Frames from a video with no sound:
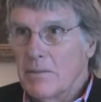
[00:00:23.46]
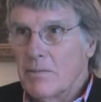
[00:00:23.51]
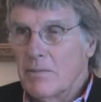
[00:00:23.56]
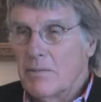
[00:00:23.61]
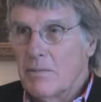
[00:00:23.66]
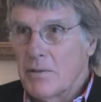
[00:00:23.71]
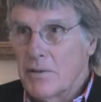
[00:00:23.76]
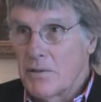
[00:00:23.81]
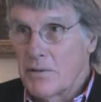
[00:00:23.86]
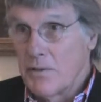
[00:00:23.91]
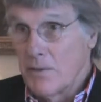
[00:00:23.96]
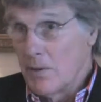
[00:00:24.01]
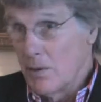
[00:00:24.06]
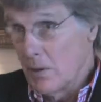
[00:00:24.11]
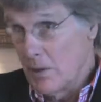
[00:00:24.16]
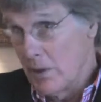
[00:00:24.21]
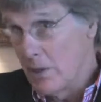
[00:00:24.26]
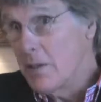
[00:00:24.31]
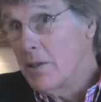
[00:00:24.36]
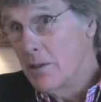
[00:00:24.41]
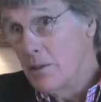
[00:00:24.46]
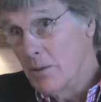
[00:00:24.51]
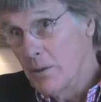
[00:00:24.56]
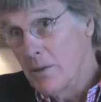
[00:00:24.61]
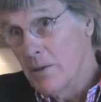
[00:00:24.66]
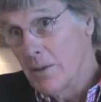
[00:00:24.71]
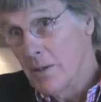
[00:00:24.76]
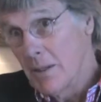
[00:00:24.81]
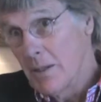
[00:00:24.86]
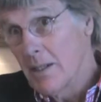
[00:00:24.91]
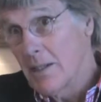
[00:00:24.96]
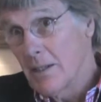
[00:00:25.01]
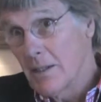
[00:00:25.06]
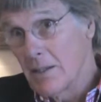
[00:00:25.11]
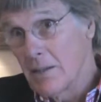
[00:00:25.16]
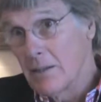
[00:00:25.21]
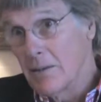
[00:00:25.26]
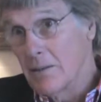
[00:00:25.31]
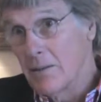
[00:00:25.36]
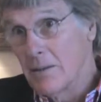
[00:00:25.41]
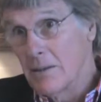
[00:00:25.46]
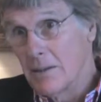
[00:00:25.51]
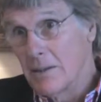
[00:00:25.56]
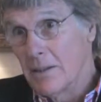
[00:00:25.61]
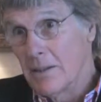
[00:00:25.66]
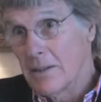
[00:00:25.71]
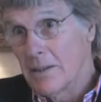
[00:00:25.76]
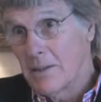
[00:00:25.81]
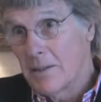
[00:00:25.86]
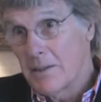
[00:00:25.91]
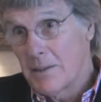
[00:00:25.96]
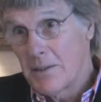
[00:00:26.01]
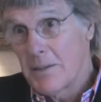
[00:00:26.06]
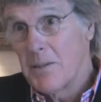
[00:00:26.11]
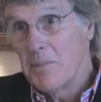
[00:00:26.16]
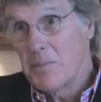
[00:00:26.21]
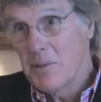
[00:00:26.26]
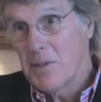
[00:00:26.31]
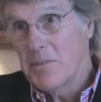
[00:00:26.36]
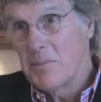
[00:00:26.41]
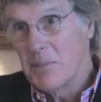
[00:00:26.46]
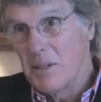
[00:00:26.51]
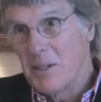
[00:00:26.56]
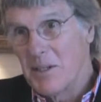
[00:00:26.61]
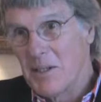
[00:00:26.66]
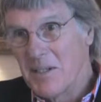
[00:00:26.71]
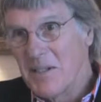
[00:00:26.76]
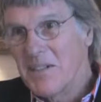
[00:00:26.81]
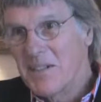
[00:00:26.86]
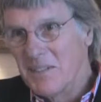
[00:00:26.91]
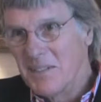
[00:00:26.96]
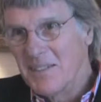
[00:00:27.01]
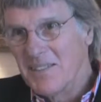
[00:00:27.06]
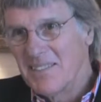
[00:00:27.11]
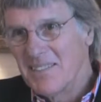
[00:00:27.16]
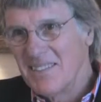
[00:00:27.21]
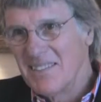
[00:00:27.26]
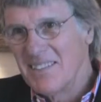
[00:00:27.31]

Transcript: first of all legal or not legal, and it seems to be legal.